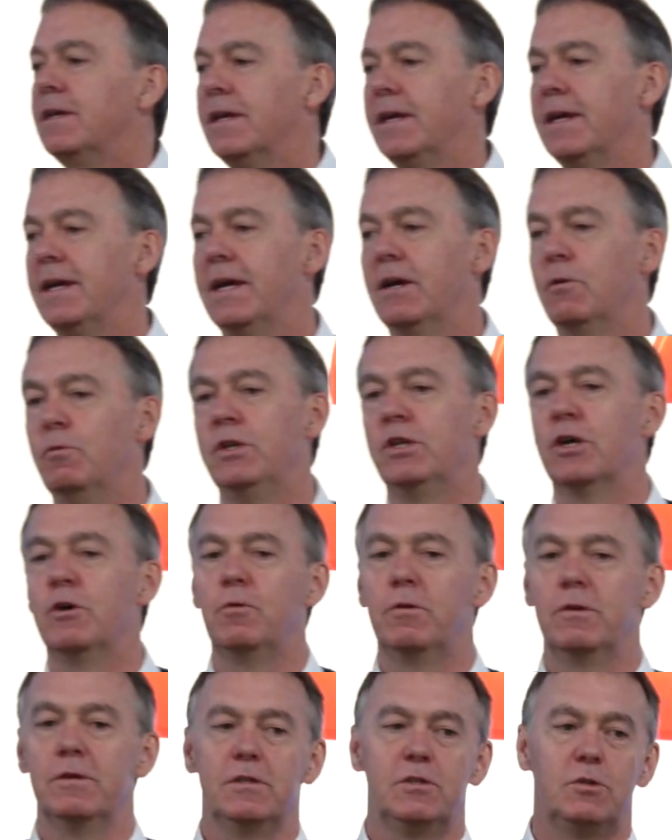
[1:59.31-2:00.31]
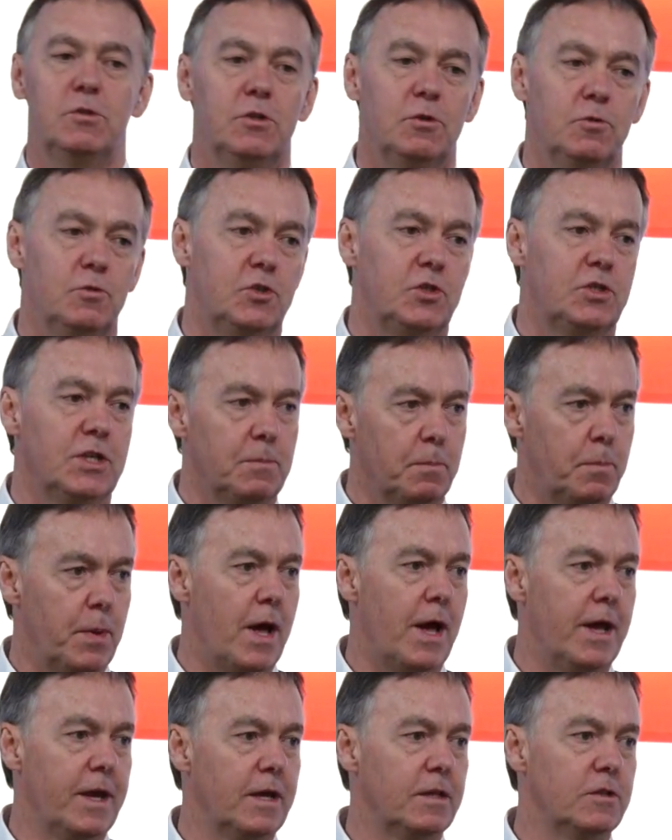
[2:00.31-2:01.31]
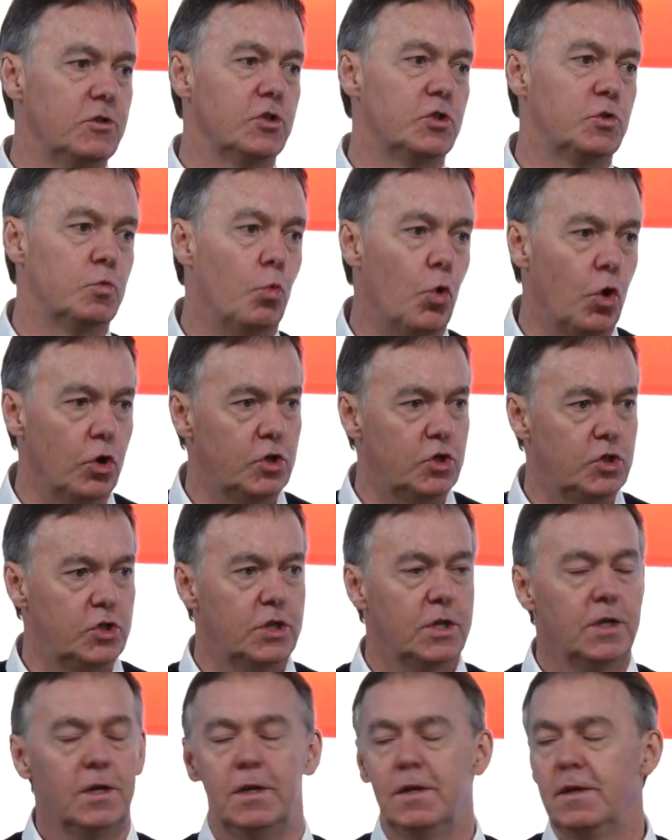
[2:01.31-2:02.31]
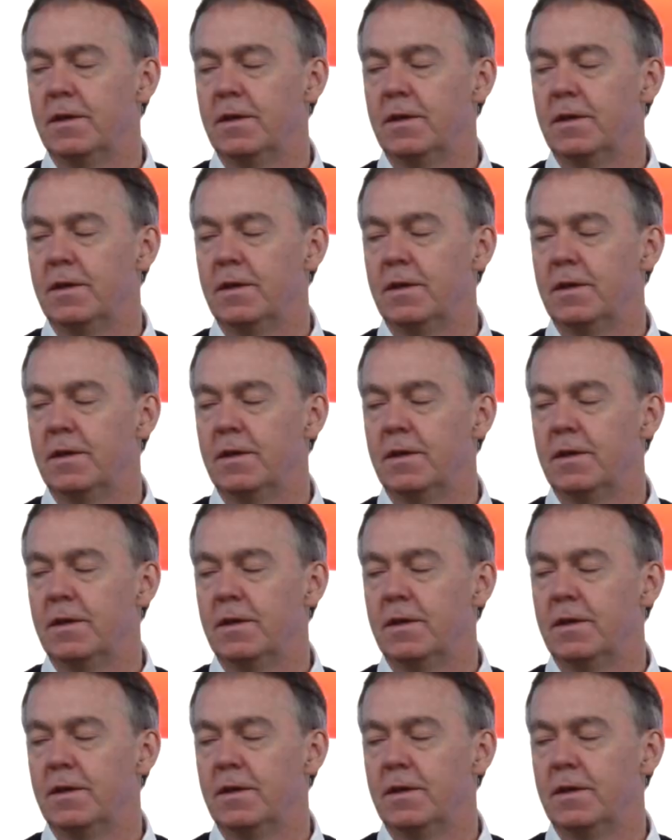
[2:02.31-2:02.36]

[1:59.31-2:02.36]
We don't want to sit by and just watch